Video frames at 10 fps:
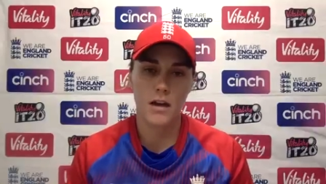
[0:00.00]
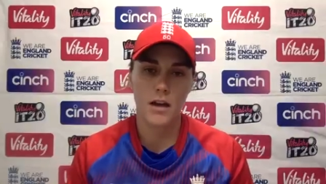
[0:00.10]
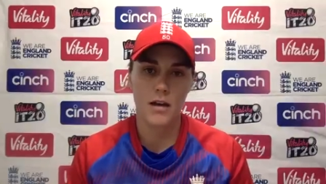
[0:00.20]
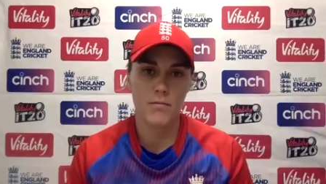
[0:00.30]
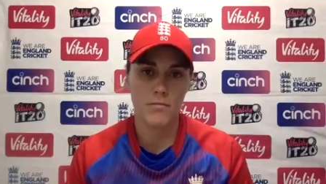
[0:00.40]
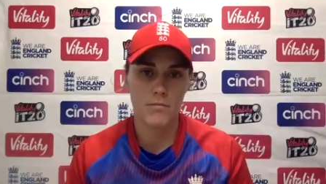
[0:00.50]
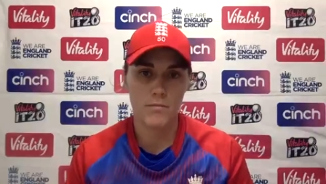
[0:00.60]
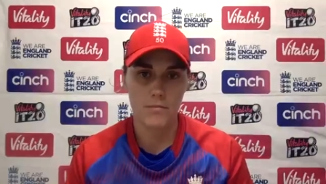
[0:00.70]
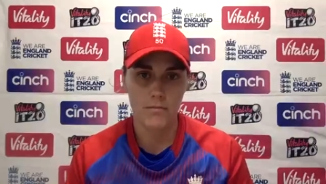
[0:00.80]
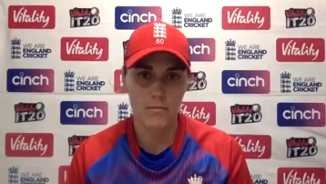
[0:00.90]

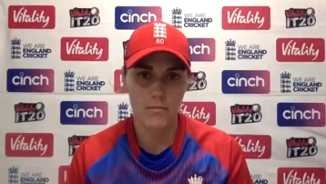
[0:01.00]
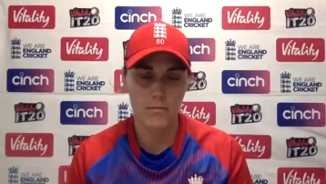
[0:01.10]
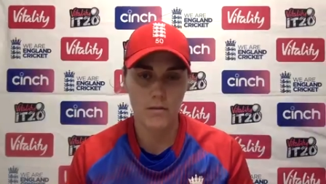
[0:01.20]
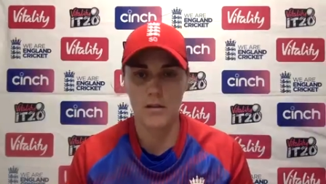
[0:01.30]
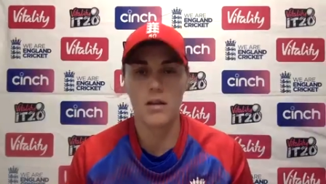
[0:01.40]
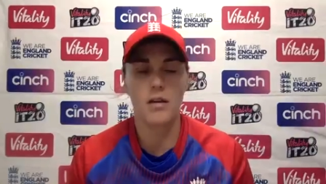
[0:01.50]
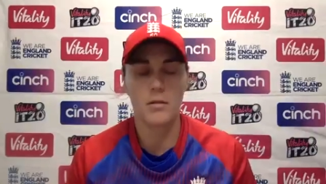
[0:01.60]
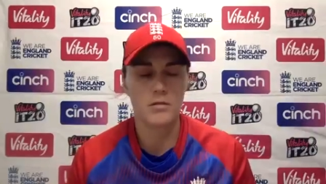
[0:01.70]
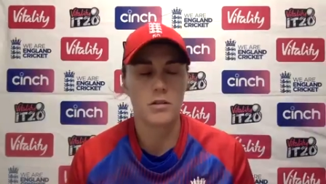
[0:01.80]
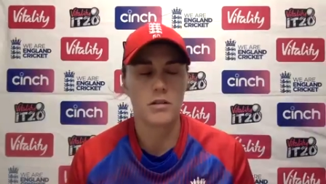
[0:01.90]

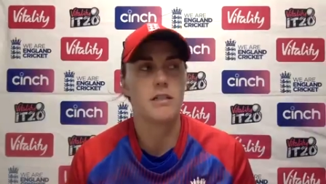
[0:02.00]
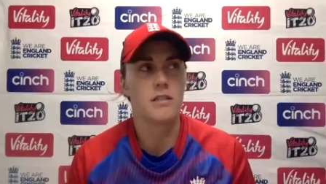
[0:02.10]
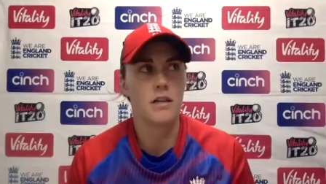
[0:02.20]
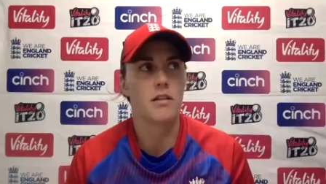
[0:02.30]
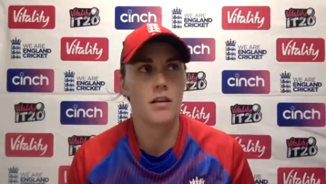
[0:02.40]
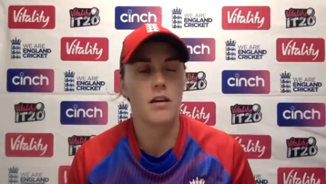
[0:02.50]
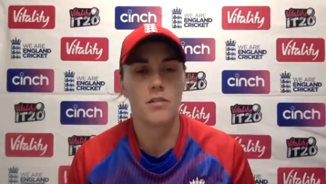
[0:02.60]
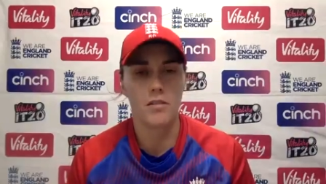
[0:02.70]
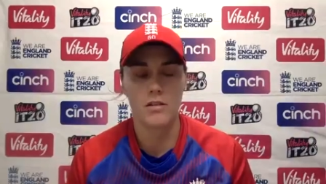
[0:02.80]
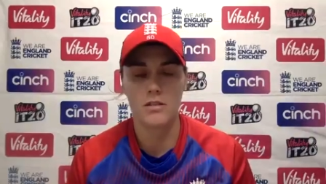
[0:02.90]
Sorry, it's nothing
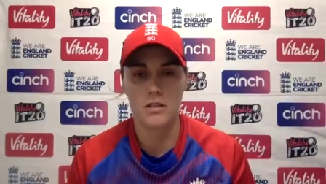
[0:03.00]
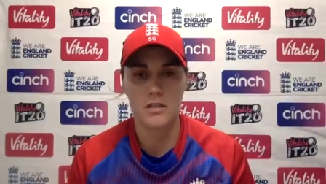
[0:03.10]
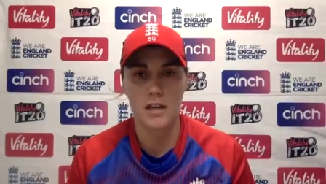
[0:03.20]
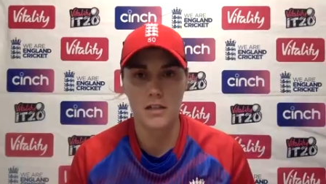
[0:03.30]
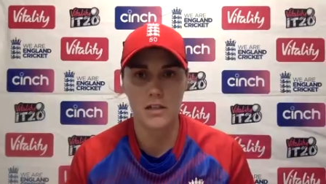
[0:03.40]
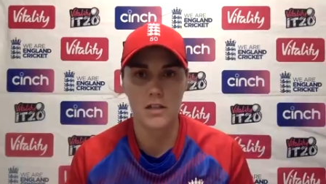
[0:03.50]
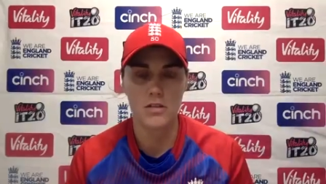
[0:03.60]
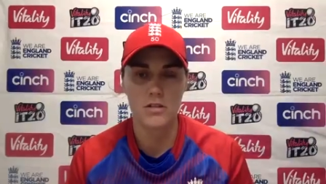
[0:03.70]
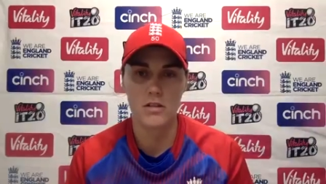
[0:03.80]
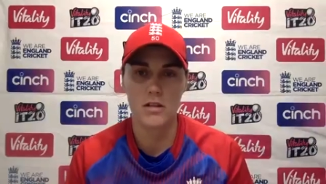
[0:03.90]
other than just
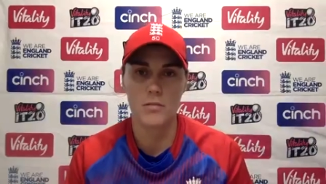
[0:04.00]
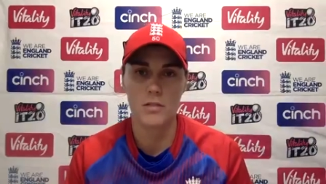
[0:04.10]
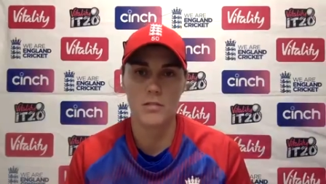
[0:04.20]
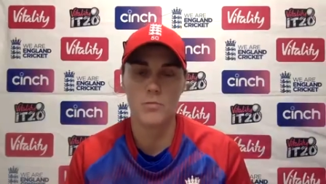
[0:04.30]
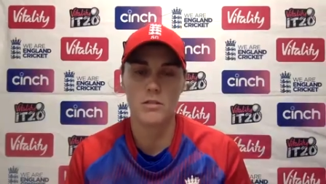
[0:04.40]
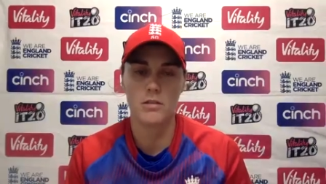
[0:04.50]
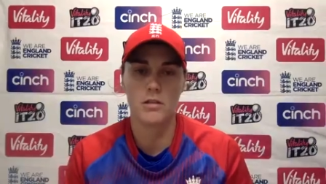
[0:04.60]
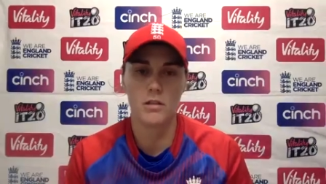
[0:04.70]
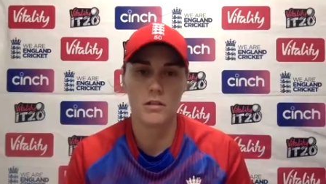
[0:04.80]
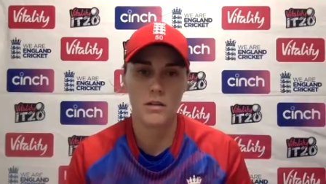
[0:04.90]
execution that we're
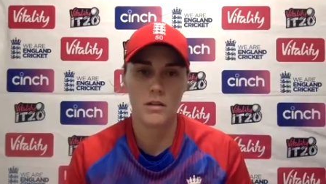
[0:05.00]
doing